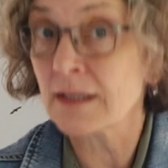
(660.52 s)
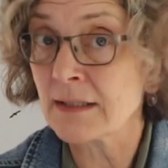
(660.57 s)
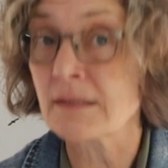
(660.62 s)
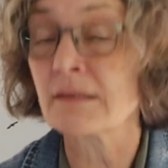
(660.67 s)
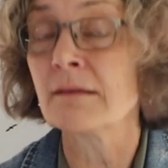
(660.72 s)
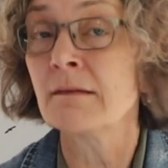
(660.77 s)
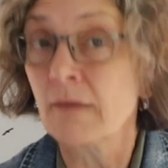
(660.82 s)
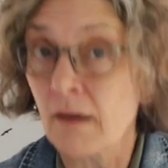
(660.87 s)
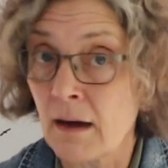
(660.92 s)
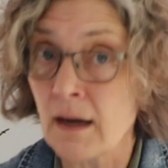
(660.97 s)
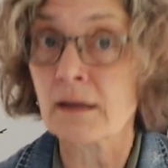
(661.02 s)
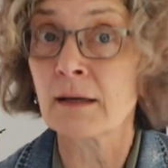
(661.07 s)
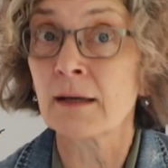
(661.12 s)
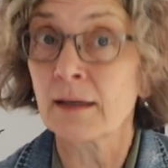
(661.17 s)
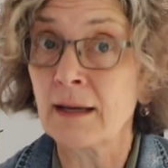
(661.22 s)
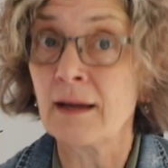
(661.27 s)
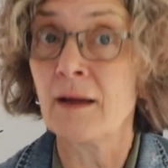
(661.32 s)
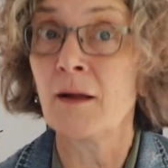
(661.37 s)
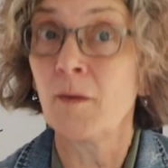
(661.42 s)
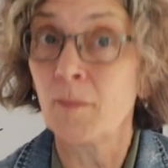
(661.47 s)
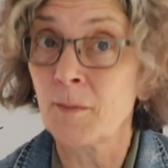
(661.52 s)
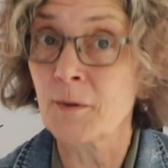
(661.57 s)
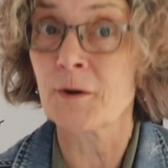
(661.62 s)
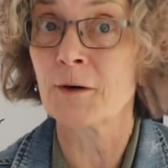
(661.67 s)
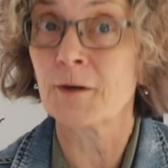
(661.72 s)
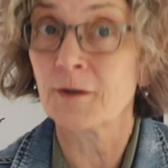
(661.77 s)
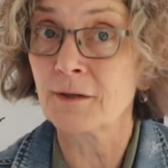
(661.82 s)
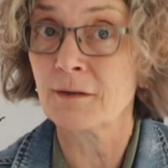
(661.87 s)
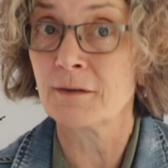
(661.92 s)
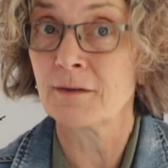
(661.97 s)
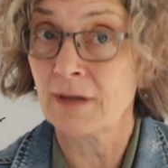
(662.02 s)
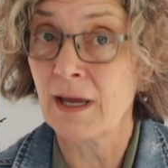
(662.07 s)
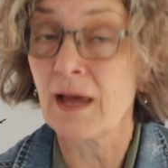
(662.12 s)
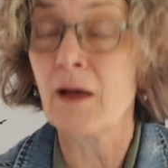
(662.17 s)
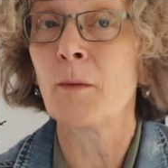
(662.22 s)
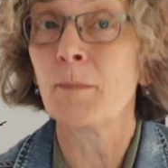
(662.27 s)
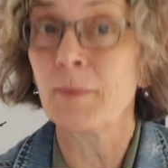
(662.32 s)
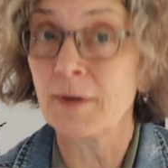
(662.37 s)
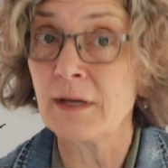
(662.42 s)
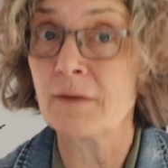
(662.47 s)
is not going to
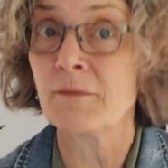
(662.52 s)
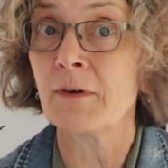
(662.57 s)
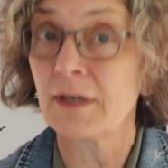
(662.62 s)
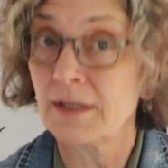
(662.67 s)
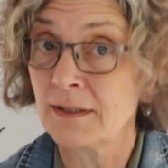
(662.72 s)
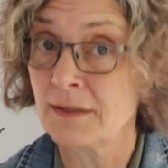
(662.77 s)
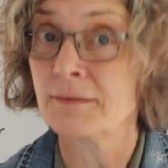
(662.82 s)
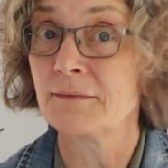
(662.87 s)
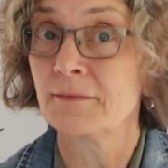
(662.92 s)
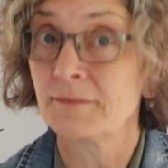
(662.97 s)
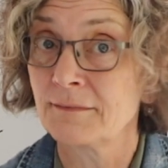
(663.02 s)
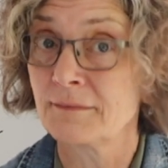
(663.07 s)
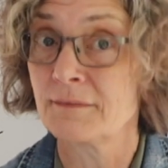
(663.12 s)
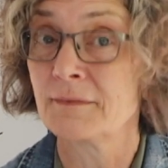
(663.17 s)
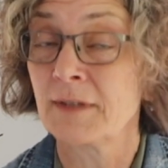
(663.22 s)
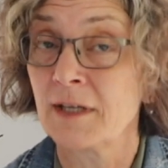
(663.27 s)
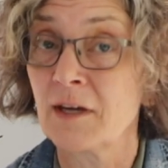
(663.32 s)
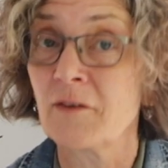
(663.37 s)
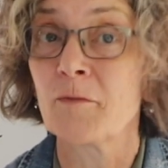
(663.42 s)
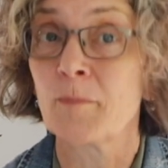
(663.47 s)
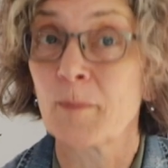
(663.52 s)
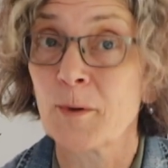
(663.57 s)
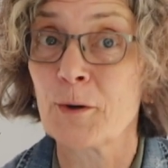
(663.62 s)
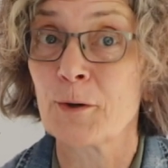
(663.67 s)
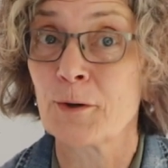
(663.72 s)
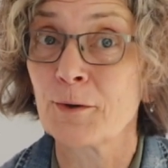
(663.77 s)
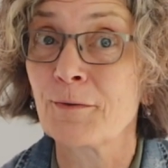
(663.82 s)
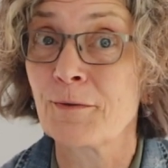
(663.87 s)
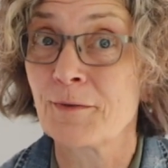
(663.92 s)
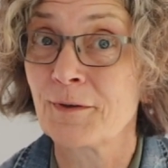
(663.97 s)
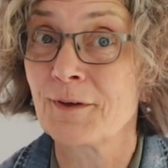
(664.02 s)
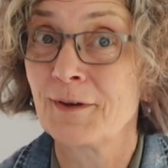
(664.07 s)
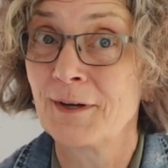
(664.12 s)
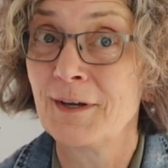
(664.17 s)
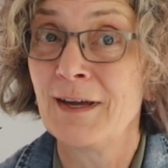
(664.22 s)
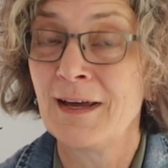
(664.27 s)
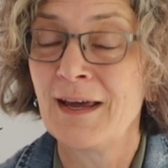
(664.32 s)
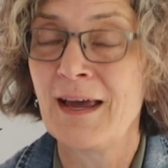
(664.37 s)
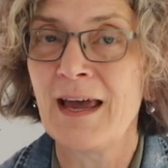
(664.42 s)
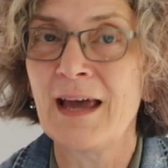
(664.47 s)
help Eva give birth,
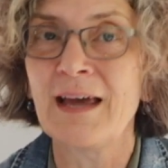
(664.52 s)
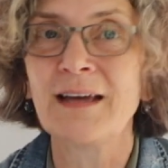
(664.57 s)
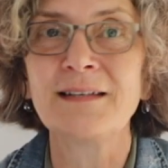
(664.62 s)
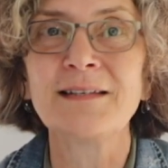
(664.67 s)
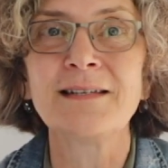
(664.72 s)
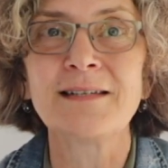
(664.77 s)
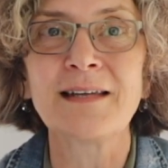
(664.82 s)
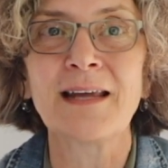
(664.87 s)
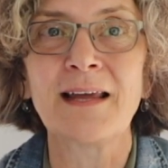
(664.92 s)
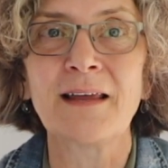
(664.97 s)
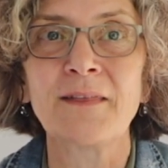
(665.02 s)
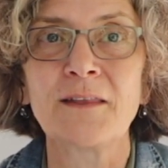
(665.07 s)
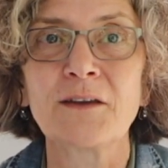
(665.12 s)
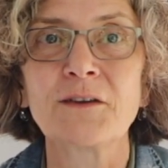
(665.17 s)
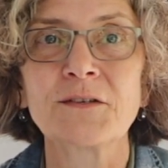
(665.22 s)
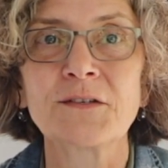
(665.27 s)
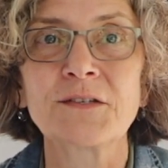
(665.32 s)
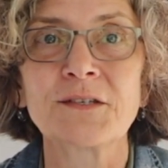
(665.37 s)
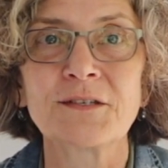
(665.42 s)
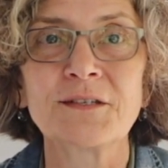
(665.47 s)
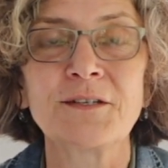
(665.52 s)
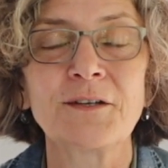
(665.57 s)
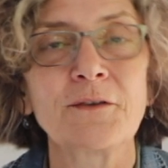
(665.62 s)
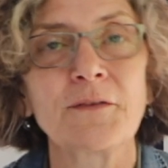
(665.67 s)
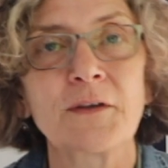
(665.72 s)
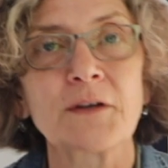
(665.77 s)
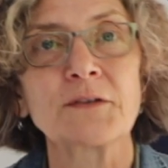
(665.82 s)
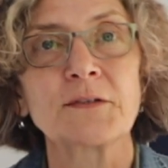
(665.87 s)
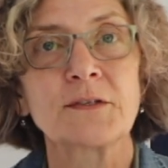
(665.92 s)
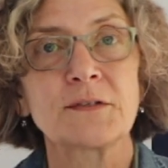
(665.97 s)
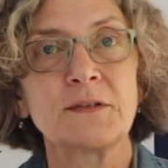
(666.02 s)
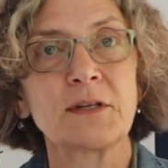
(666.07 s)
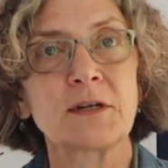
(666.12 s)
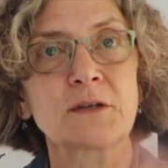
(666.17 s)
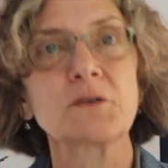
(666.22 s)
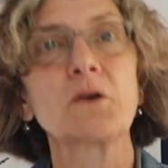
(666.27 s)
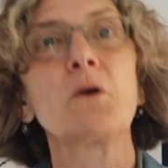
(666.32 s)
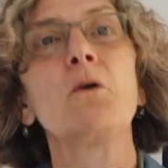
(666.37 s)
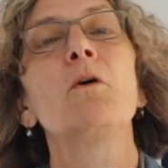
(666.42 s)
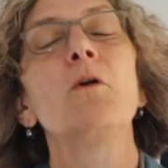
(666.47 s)
and there's, you know,
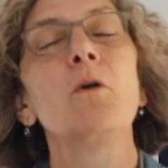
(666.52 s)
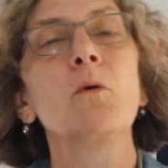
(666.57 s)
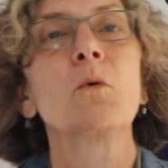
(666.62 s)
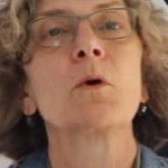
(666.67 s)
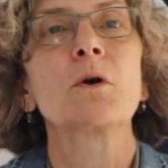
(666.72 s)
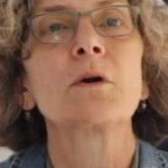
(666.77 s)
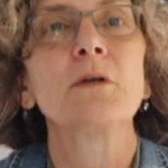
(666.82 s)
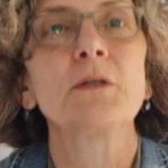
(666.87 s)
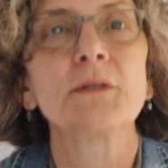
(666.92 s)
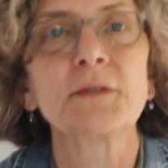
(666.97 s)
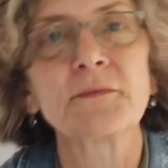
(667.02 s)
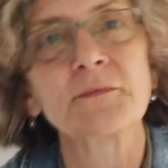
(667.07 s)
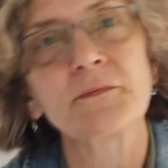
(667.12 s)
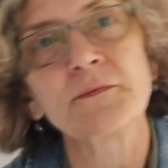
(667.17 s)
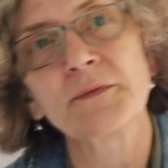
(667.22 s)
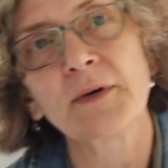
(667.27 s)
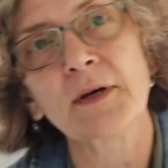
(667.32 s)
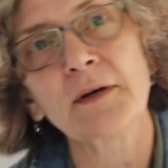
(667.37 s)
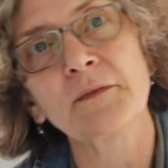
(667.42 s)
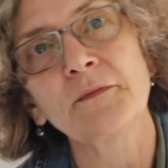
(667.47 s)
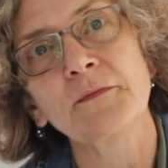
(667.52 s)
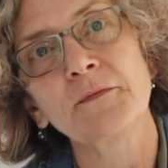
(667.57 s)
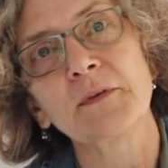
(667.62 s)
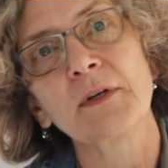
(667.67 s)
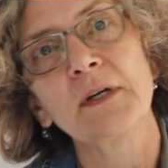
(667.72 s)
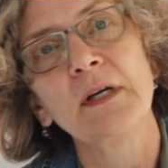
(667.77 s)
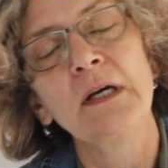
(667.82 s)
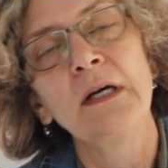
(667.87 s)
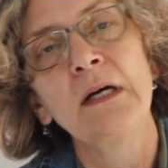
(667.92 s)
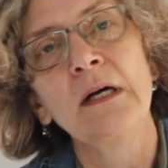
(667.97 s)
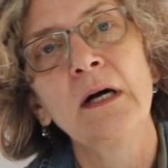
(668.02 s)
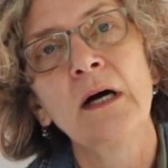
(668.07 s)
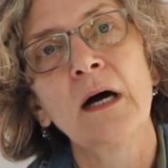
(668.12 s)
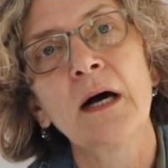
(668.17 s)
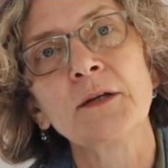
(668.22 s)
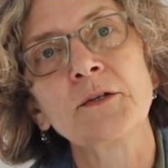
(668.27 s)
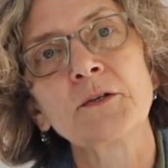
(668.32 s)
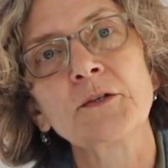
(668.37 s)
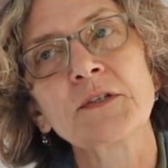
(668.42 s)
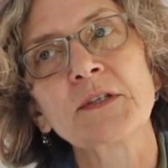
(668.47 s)
there's a whole world of
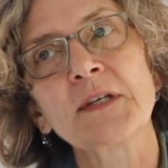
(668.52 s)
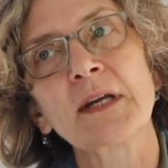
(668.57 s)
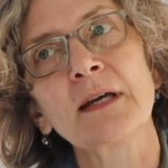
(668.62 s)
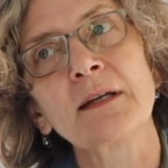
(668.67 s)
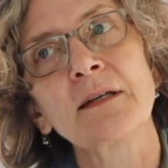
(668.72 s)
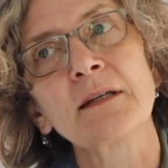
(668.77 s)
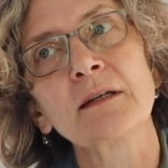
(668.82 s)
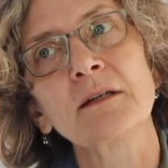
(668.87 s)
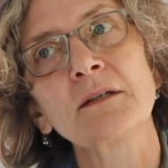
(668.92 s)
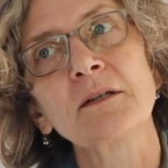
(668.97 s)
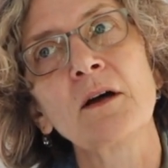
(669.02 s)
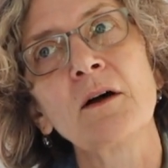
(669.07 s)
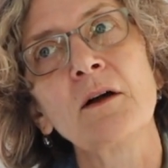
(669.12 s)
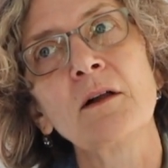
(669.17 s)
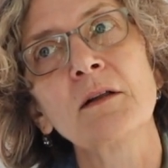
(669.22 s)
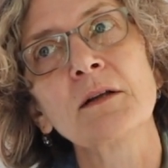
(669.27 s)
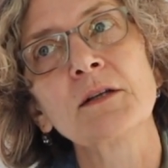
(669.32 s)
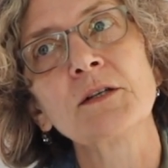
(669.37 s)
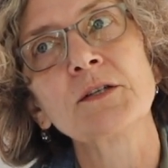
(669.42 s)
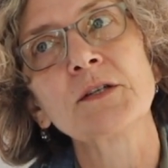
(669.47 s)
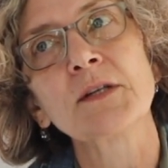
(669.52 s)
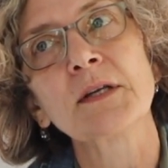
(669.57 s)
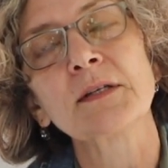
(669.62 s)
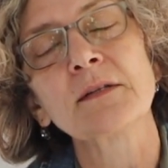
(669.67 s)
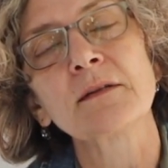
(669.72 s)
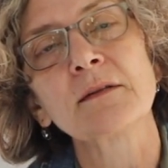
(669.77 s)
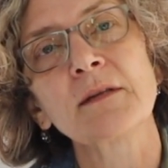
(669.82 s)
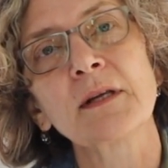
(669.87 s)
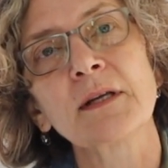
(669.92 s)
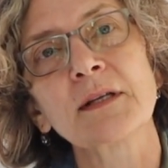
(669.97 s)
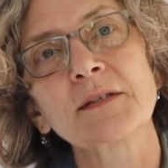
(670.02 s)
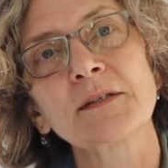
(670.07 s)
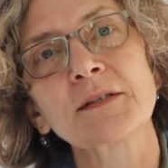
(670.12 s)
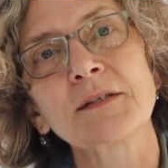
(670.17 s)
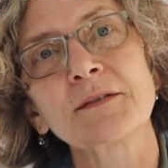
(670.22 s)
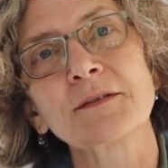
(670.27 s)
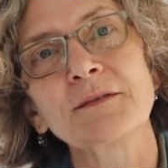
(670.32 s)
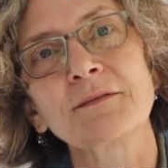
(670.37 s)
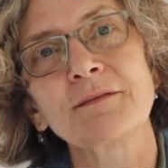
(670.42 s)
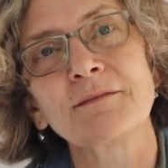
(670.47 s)
understanding and knowledge
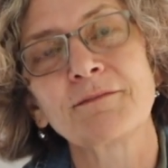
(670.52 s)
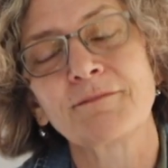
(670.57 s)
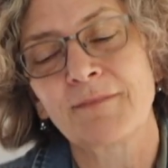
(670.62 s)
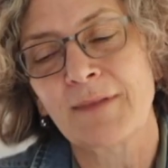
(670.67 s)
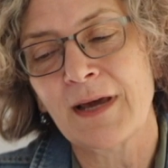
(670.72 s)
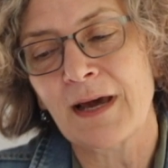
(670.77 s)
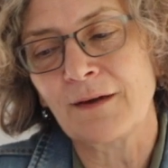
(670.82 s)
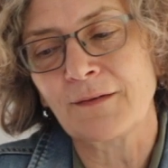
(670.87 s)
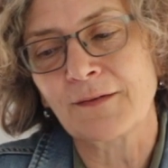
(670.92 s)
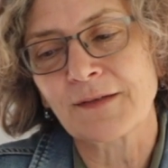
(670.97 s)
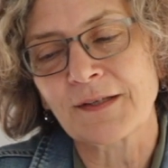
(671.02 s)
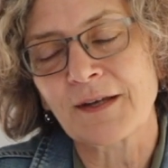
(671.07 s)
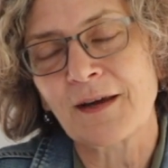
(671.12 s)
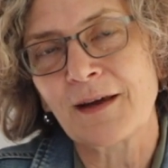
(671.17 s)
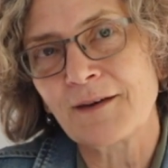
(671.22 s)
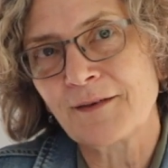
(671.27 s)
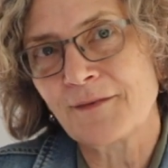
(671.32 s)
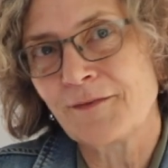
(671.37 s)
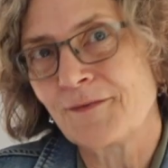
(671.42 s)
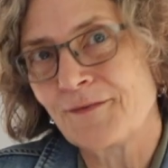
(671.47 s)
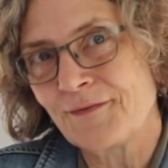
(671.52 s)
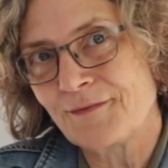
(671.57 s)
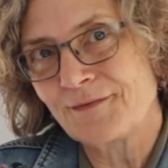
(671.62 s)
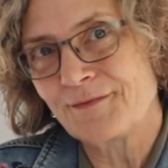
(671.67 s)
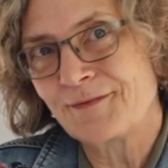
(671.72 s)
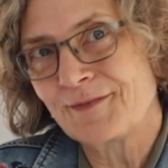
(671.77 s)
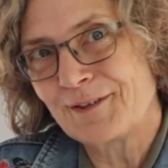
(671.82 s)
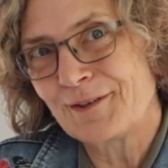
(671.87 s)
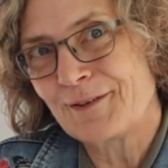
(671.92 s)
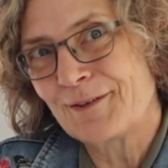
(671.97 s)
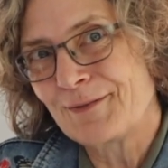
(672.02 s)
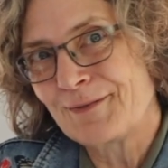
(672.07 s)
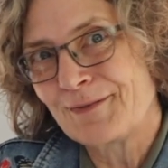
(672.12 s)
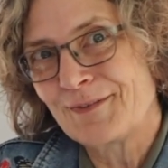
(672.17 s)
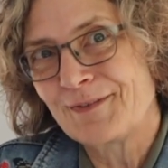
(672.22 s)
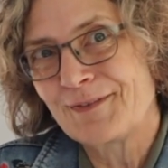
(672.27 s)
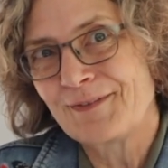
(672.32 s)
that's outside of, you know,